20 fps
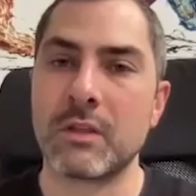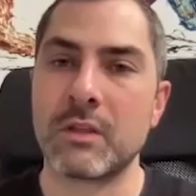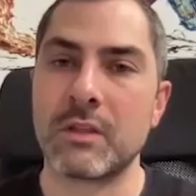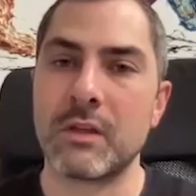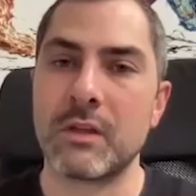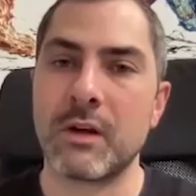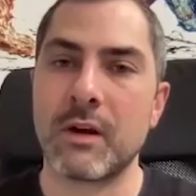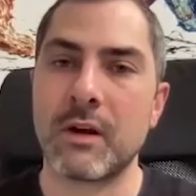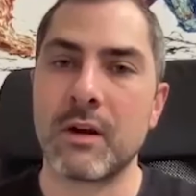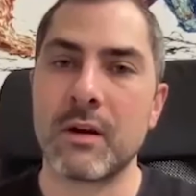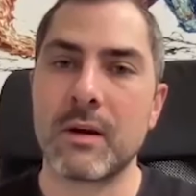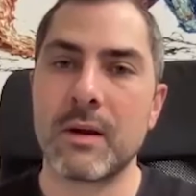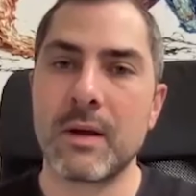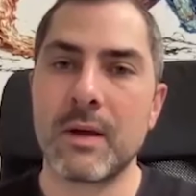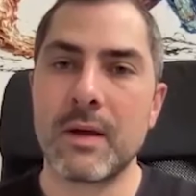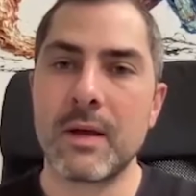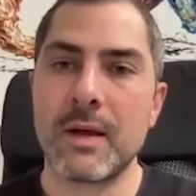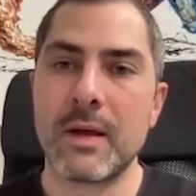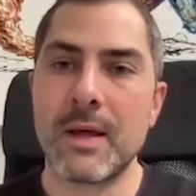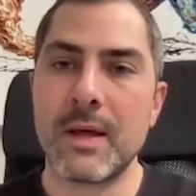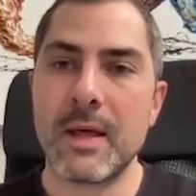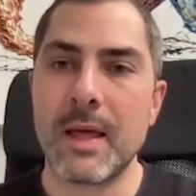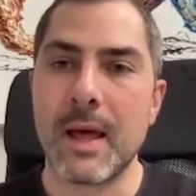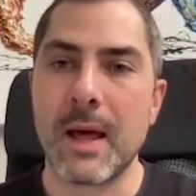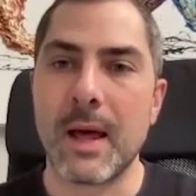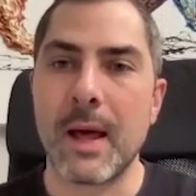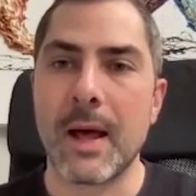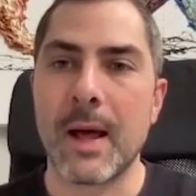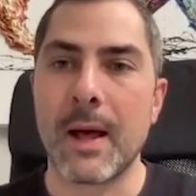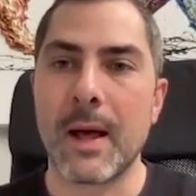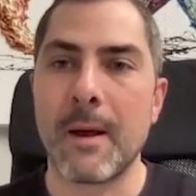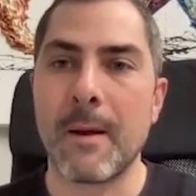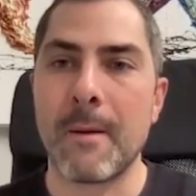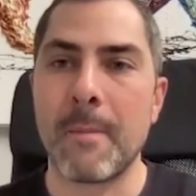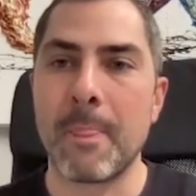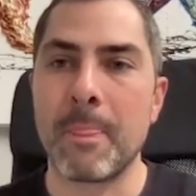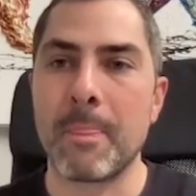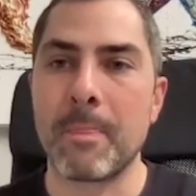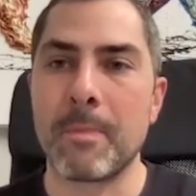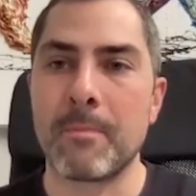this year, but
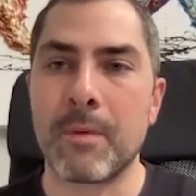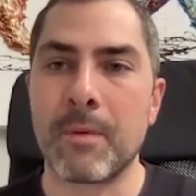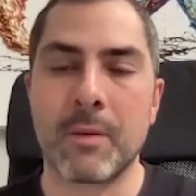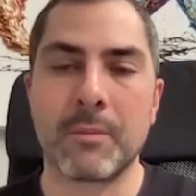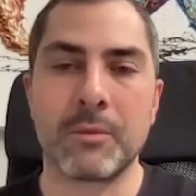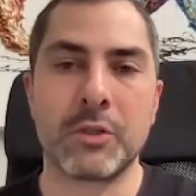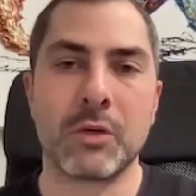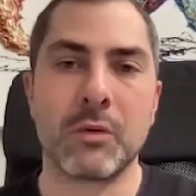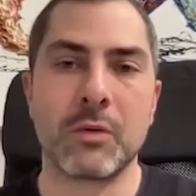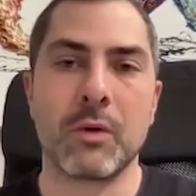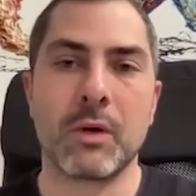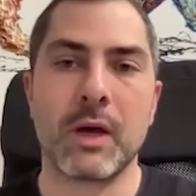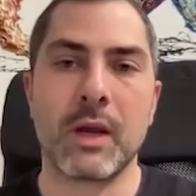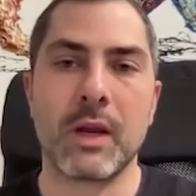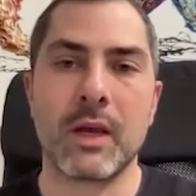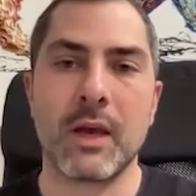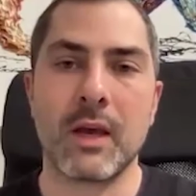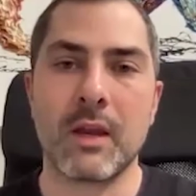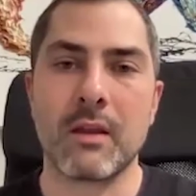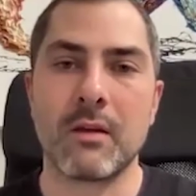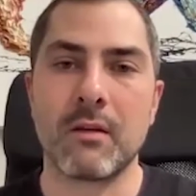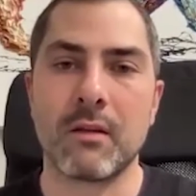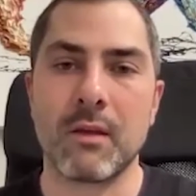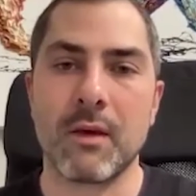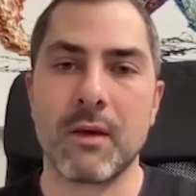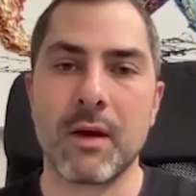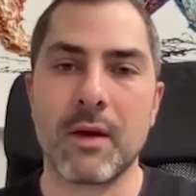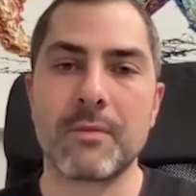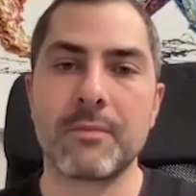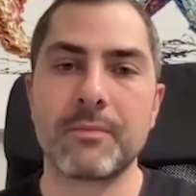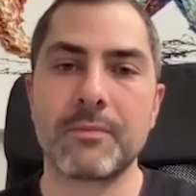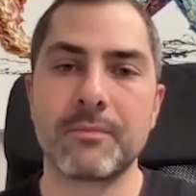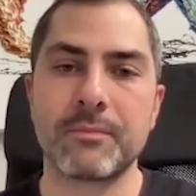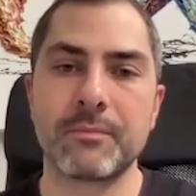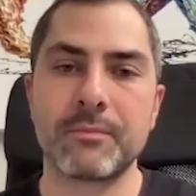I'm sure we'll kind of get into that.